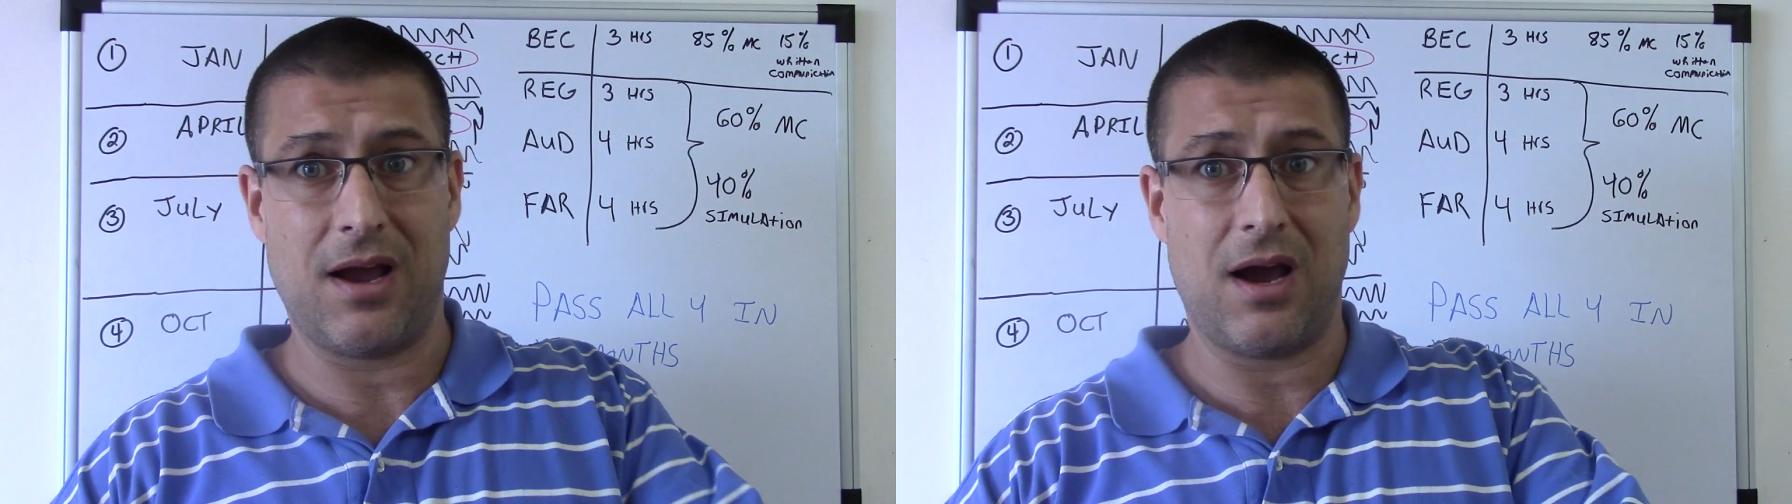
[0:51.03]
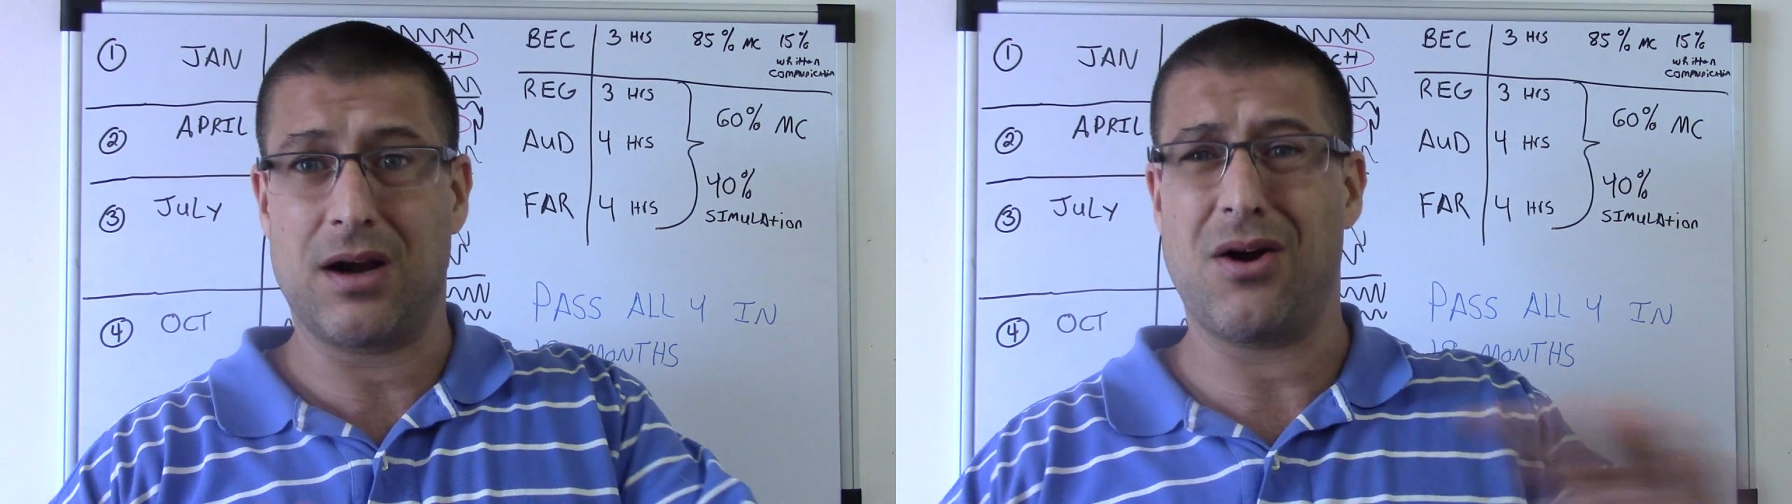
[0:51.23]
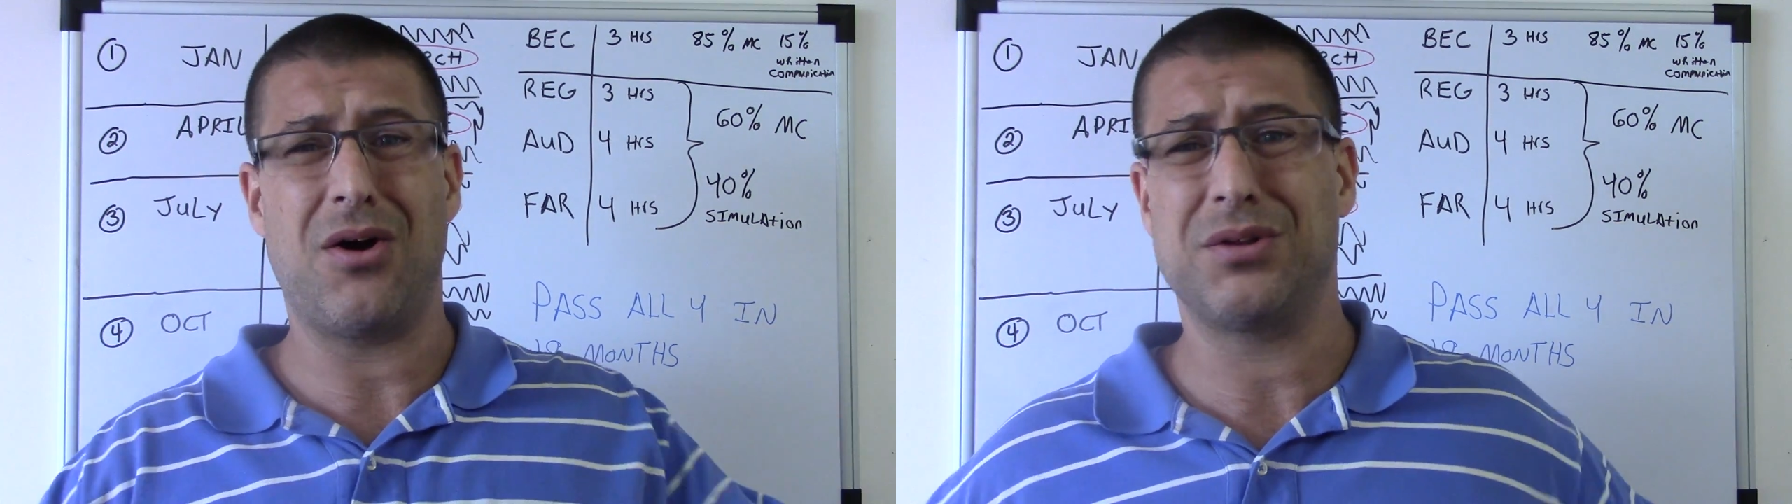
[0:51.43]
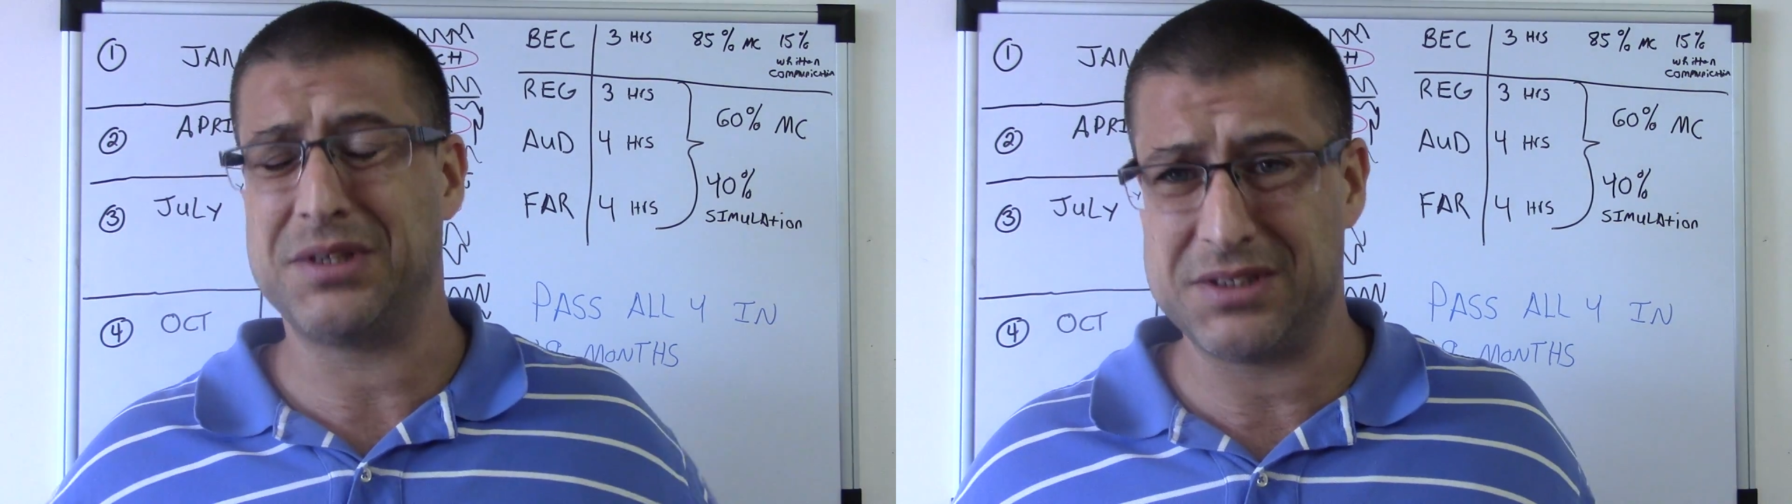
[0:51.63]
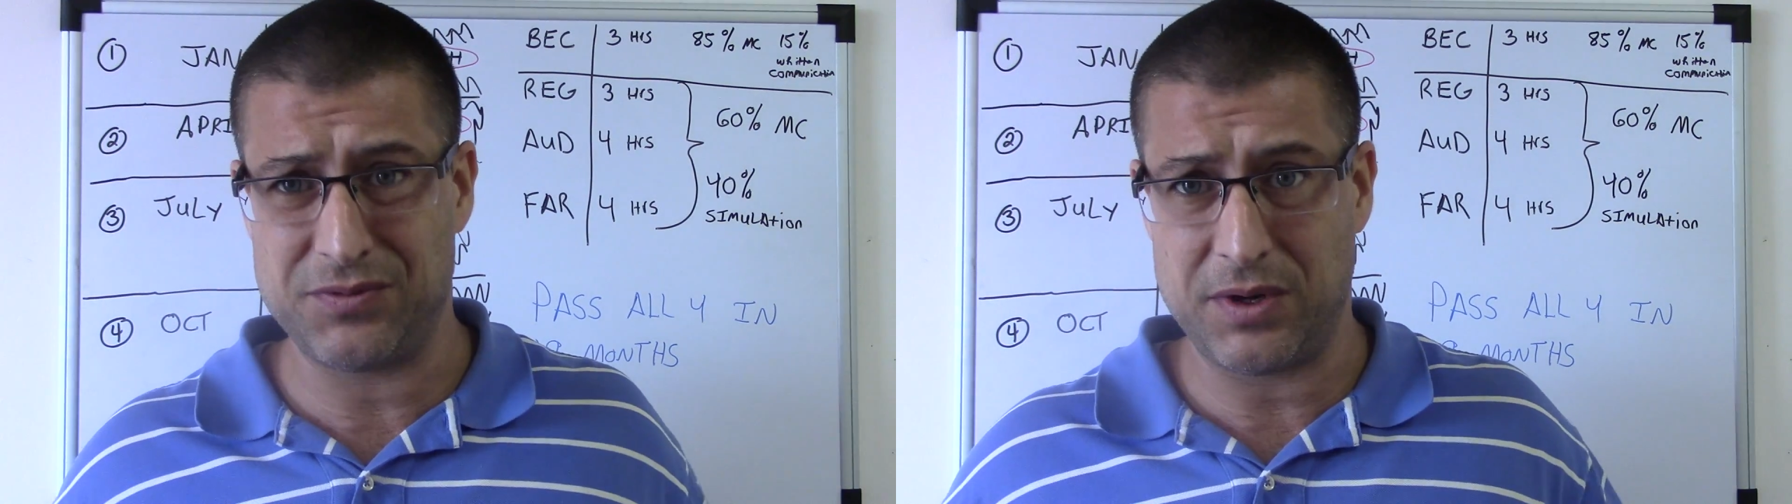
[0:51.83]
on all
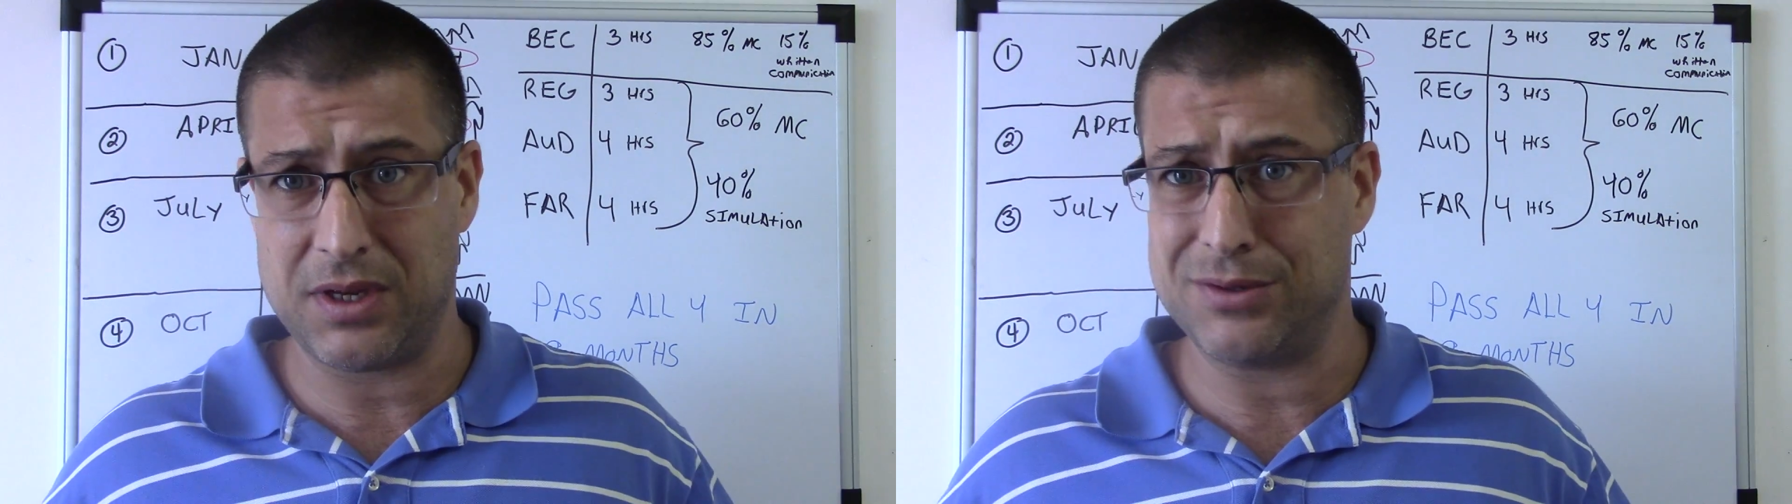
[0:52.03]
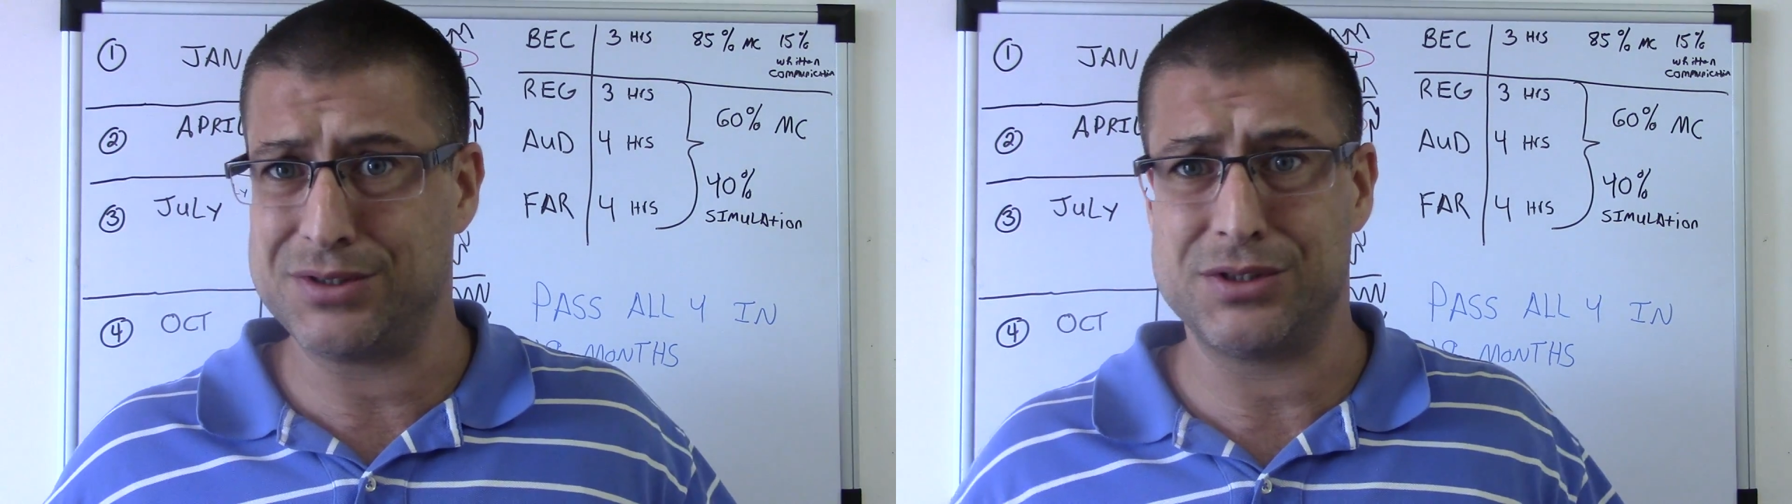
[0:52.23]
these videos,